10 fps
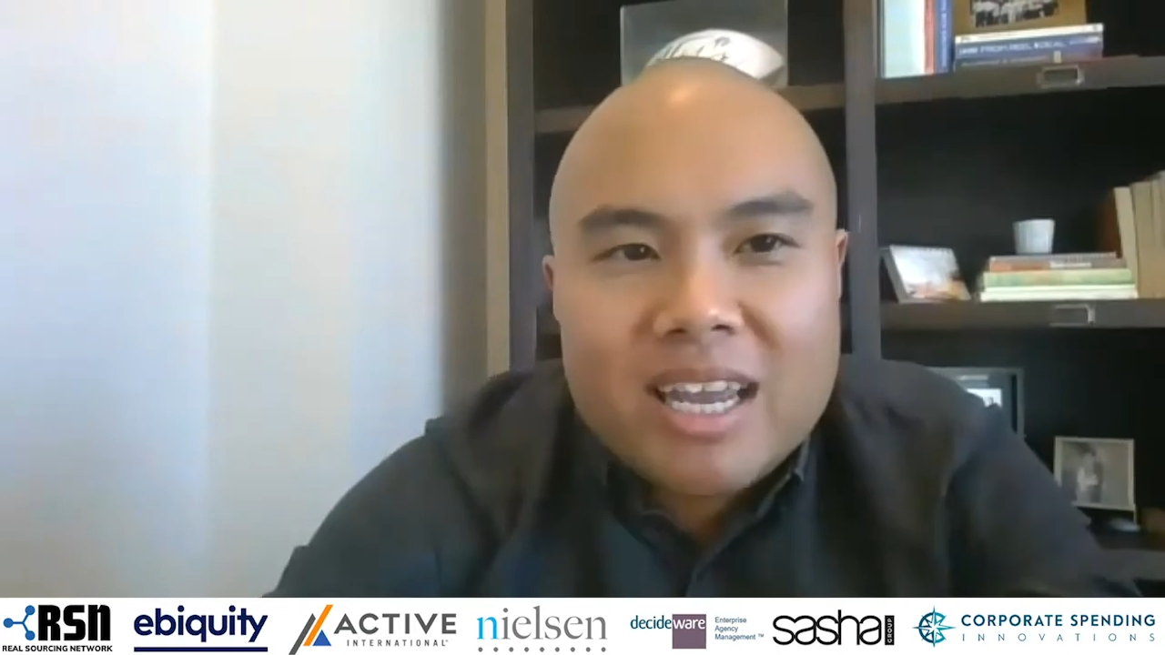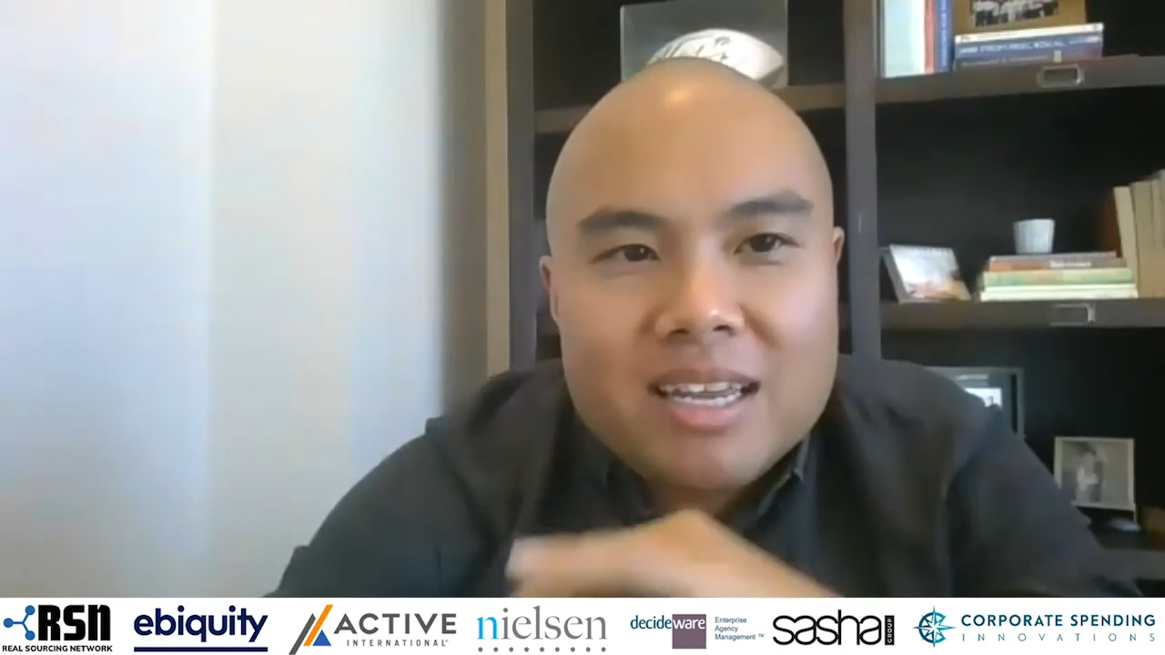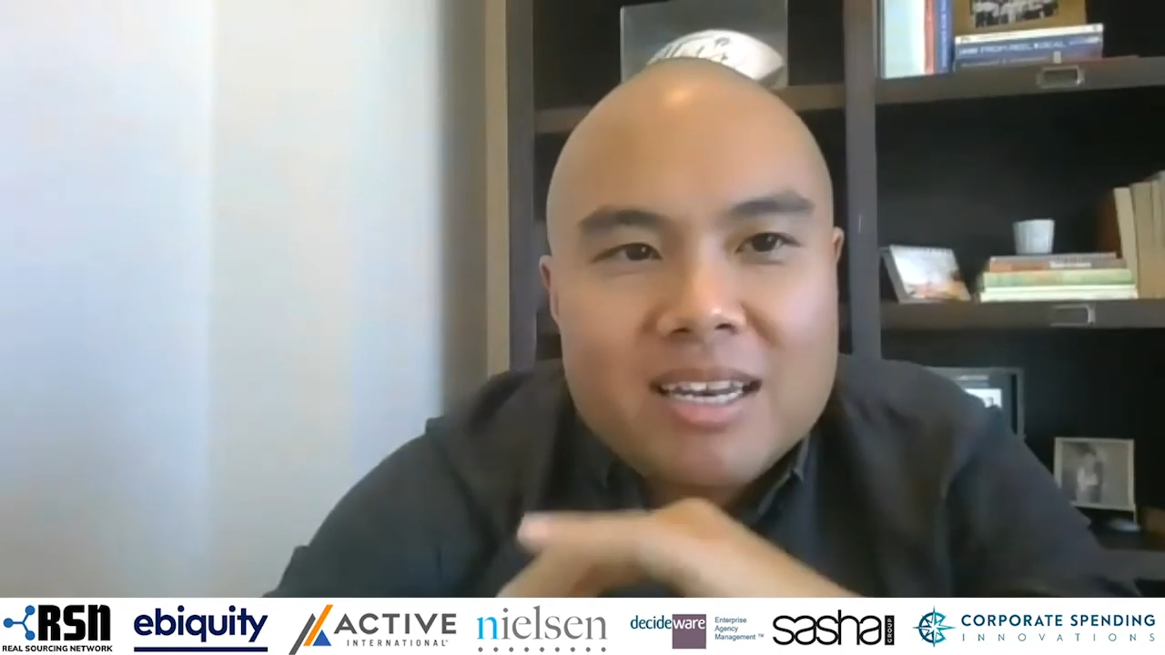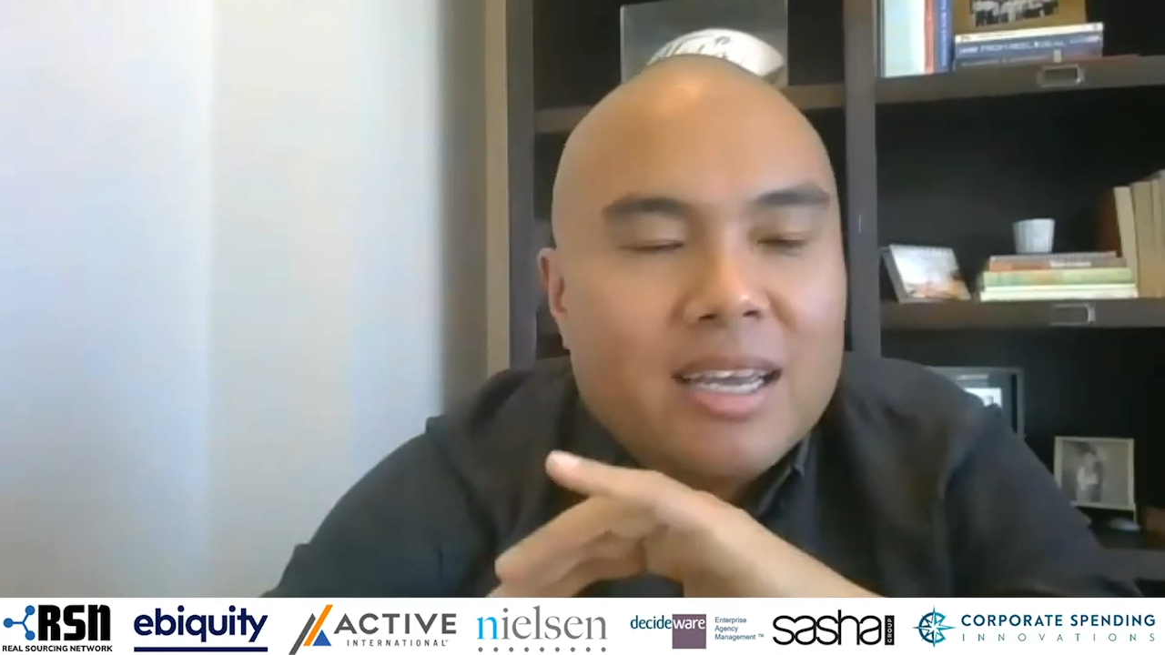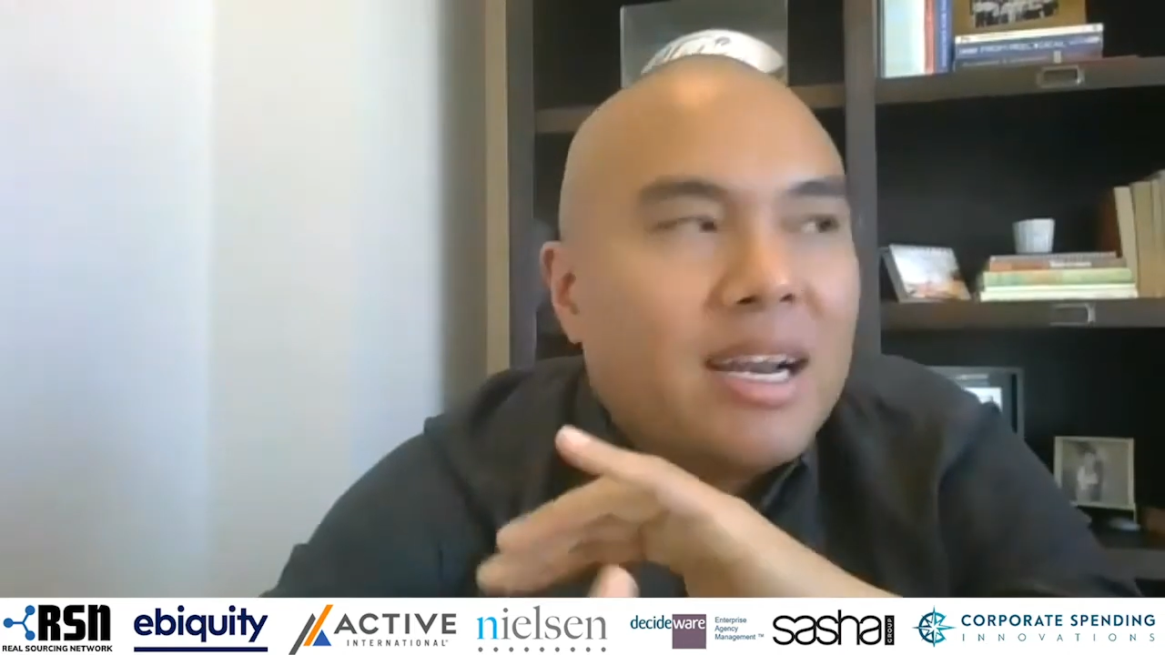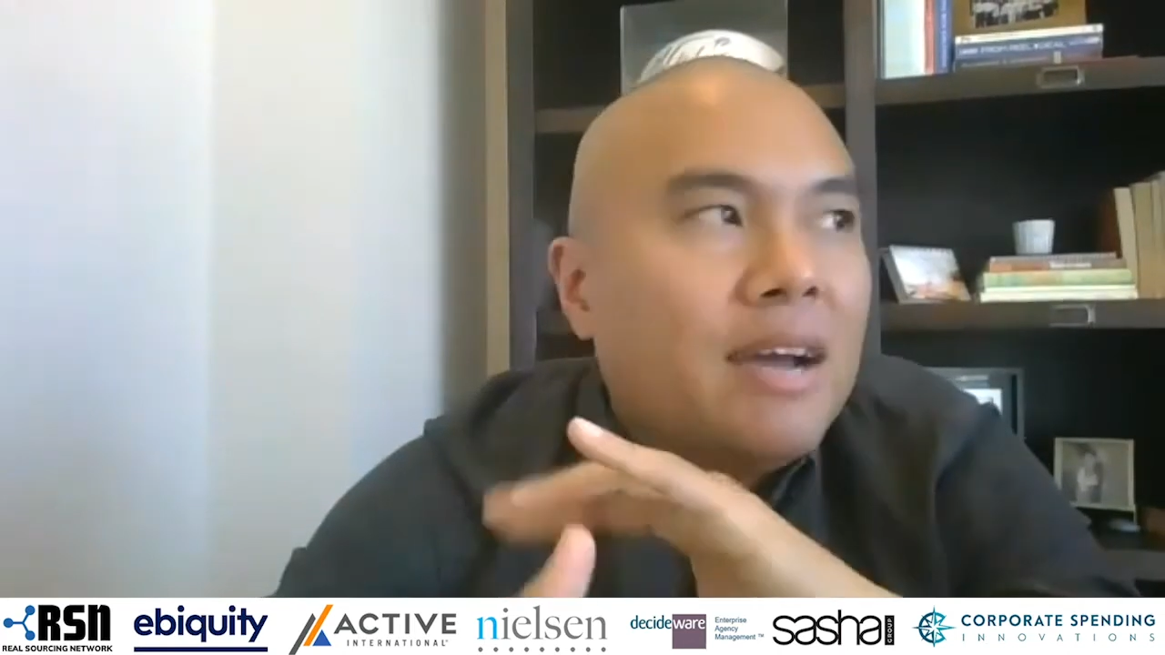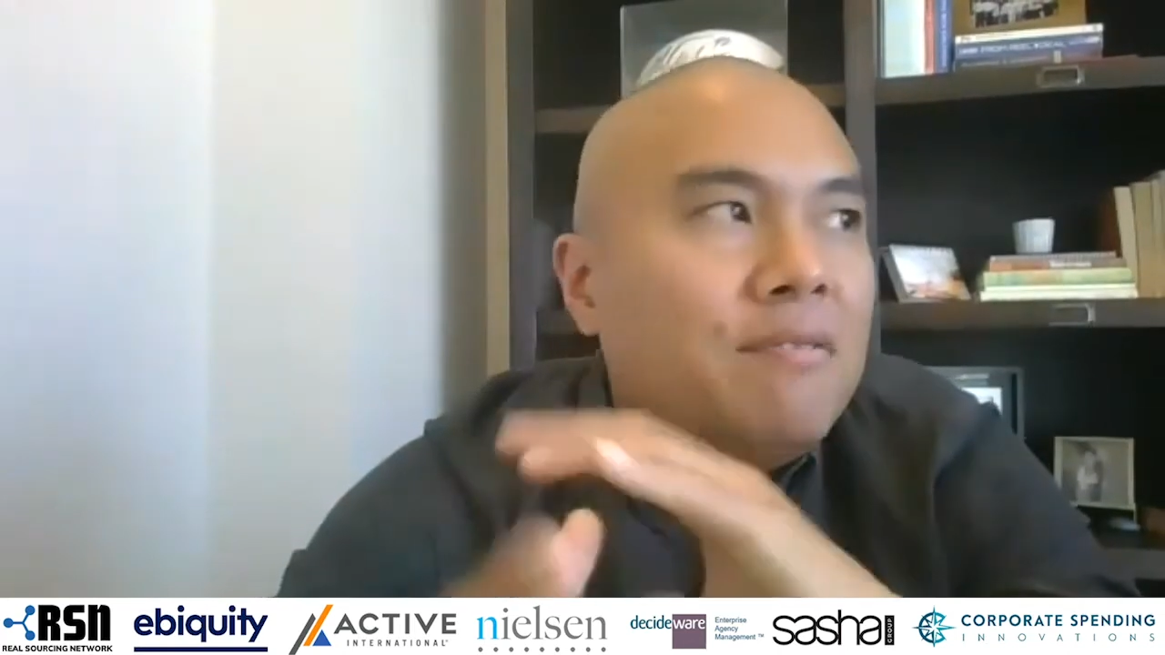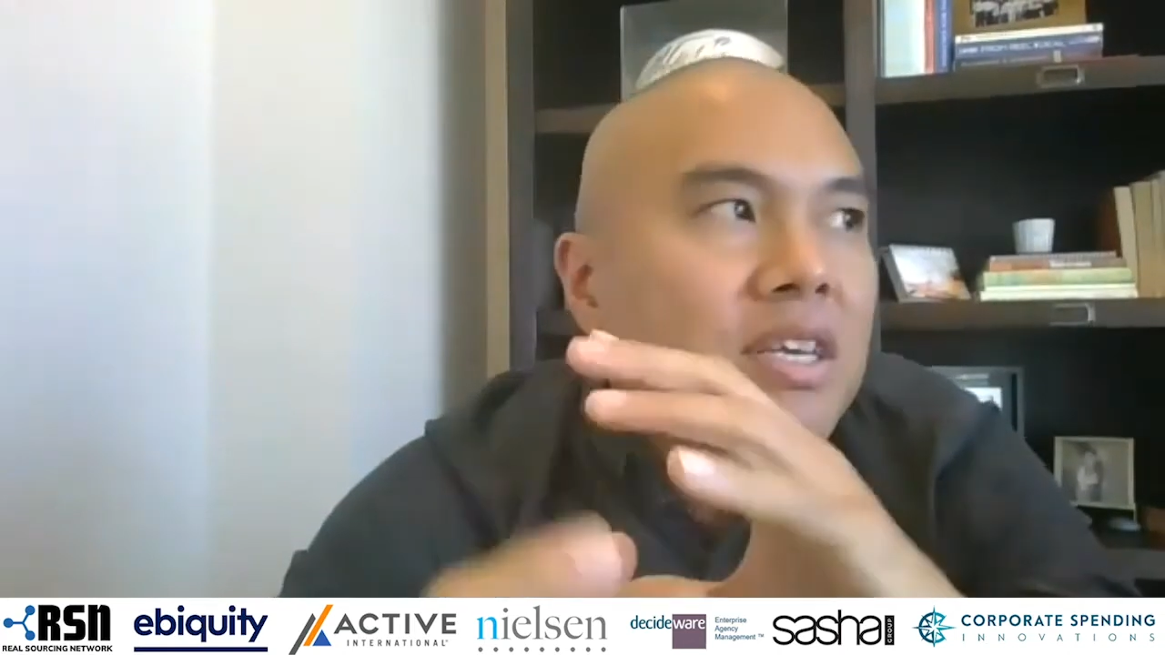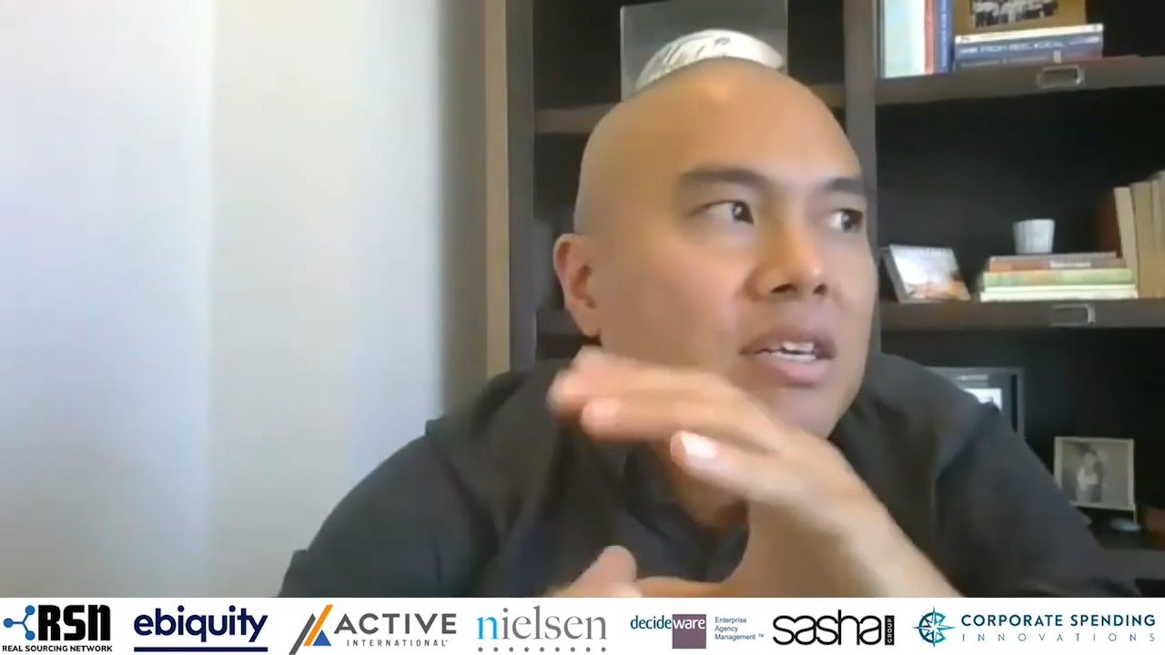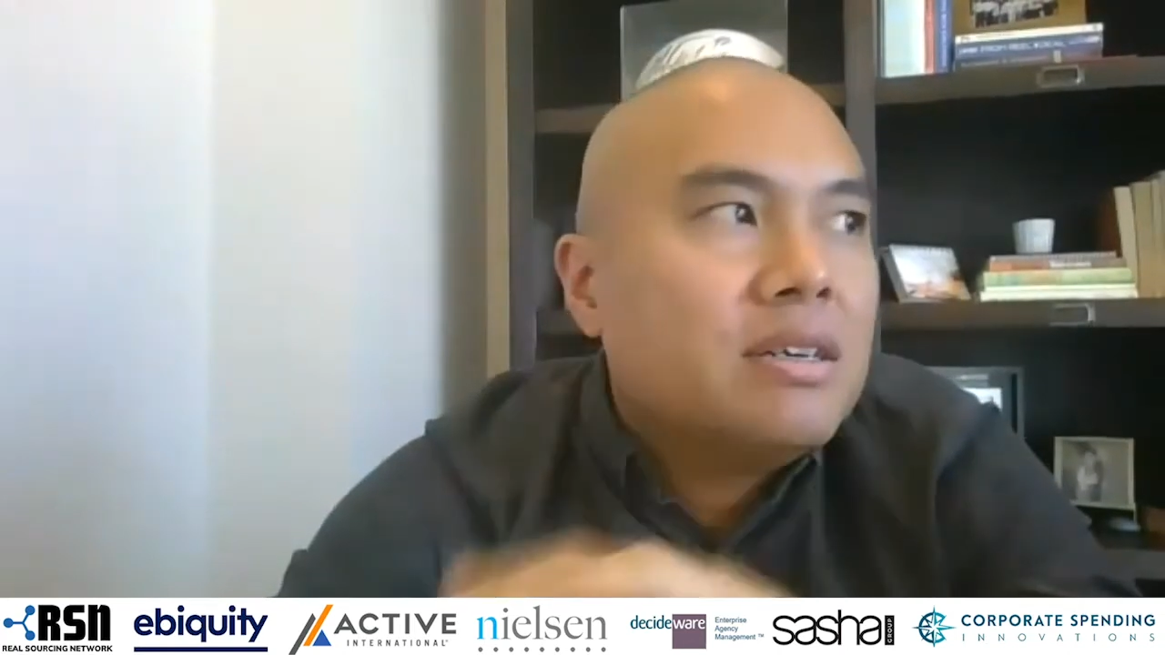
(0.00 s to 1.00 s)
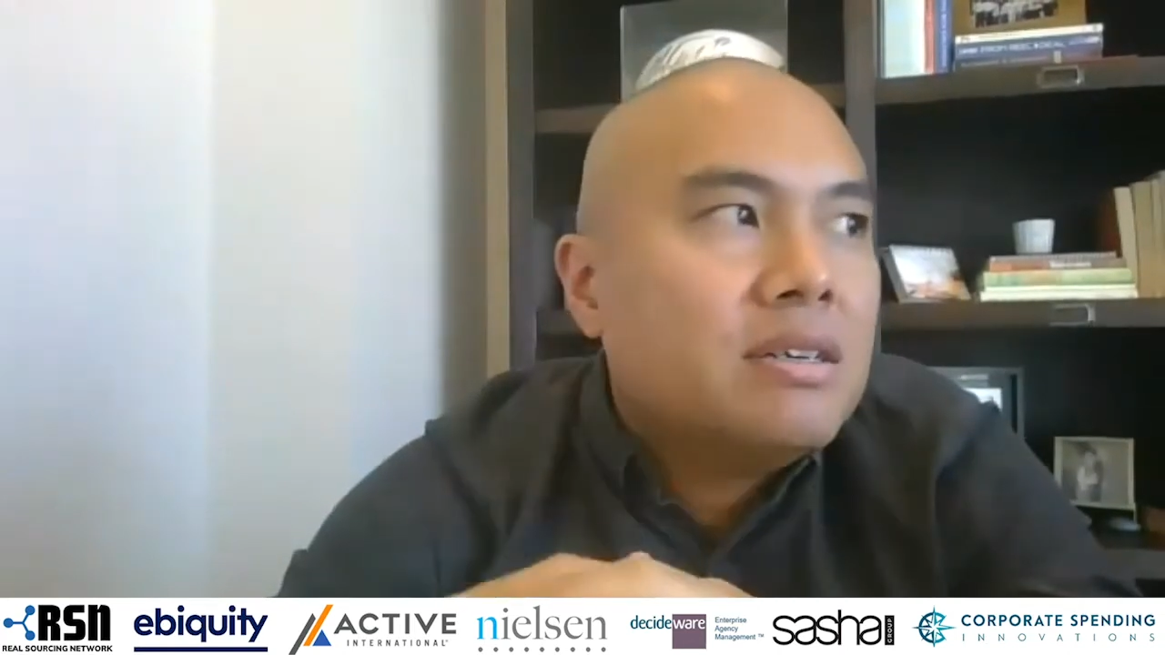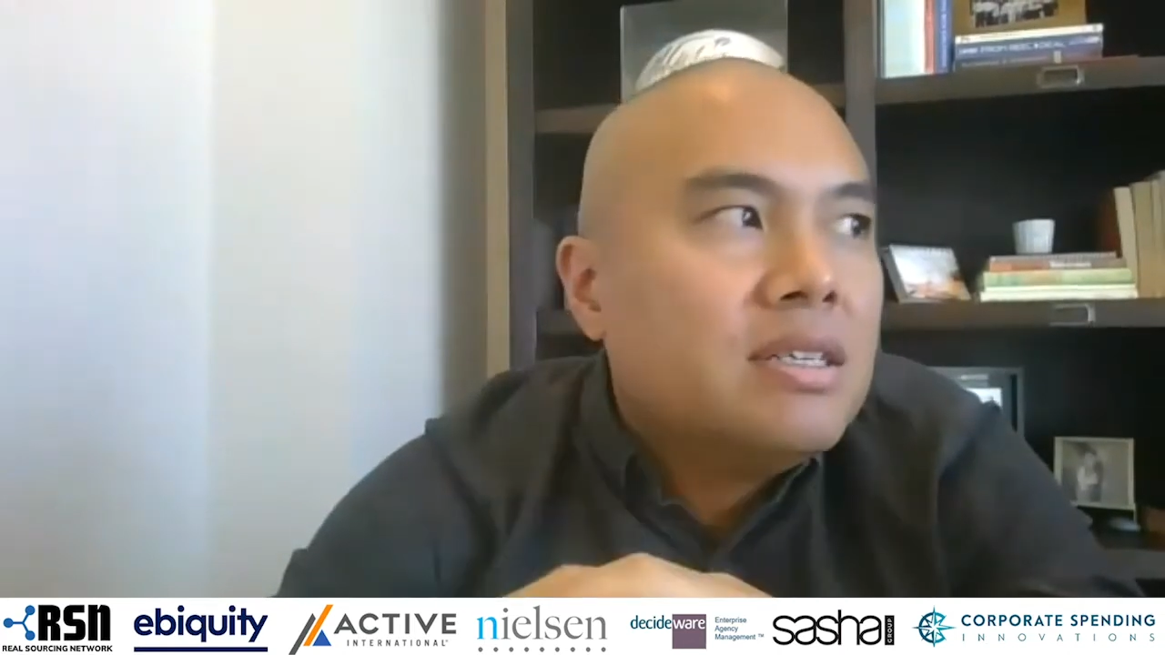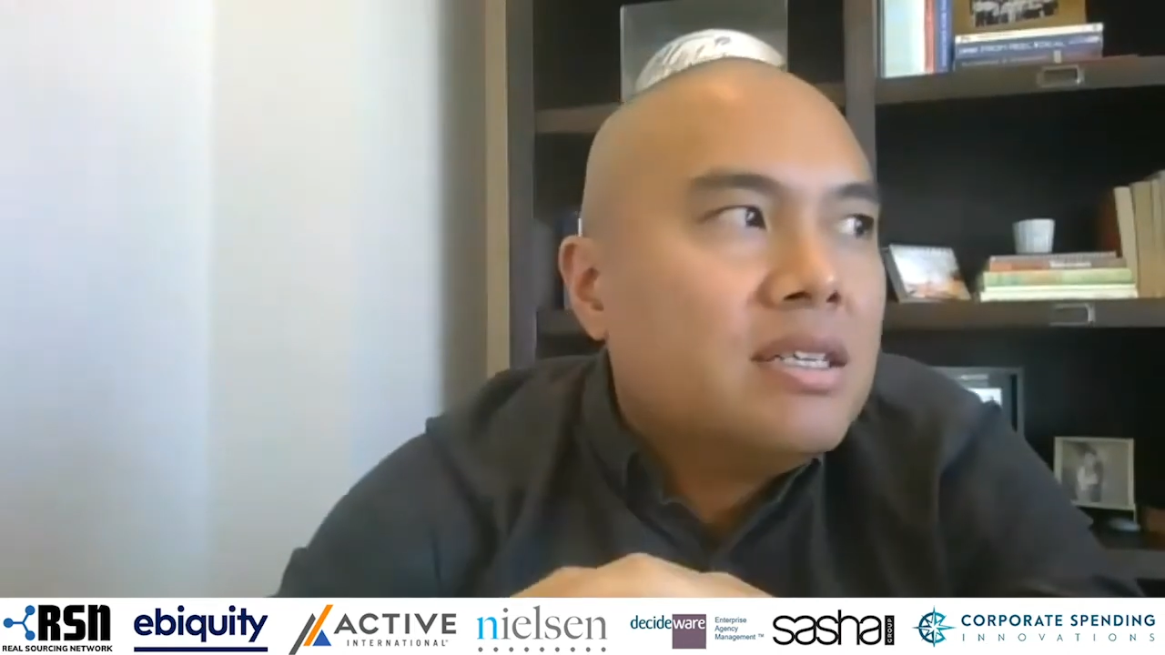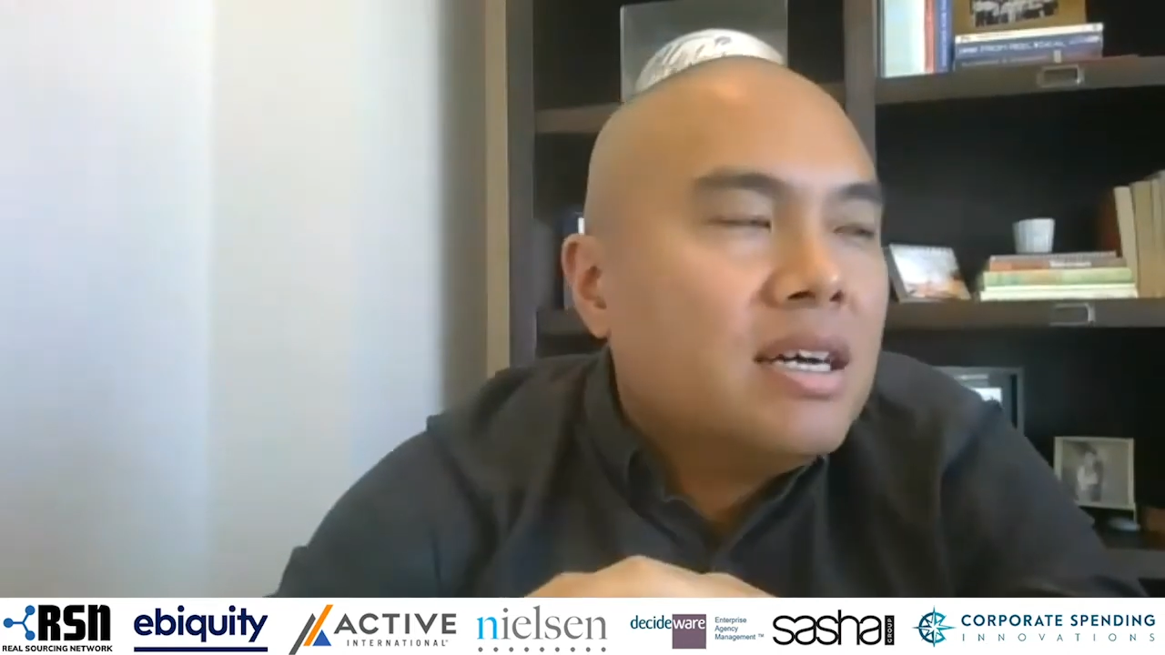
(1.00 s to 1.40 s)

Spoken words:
And I feel